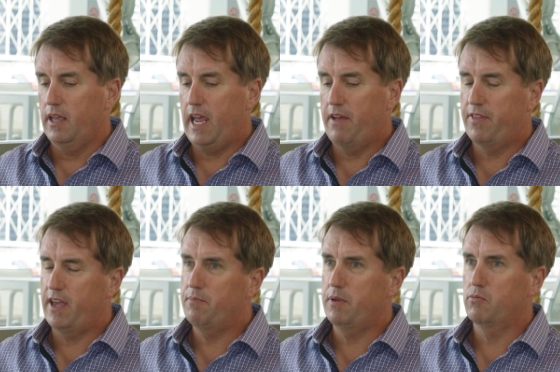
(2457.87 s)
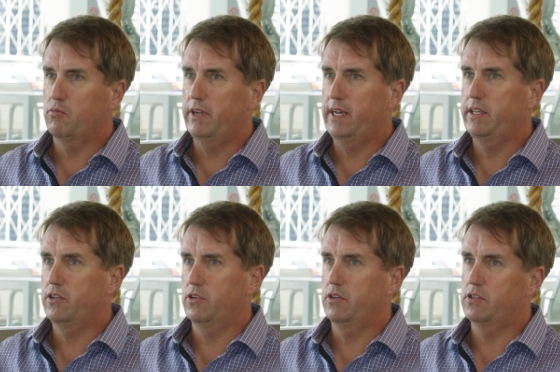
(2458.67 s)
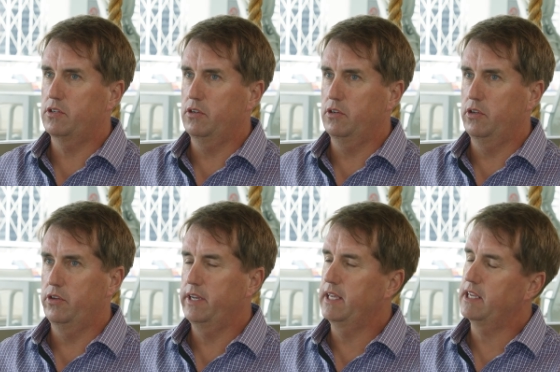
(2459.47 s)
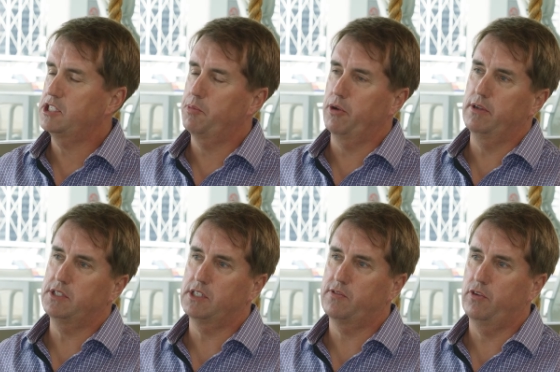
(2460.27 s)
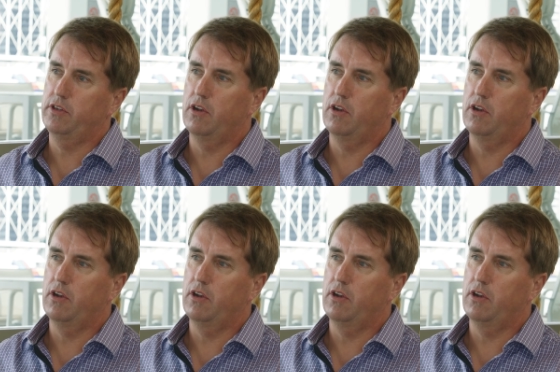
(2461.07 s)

have they been really good learning experiences for you?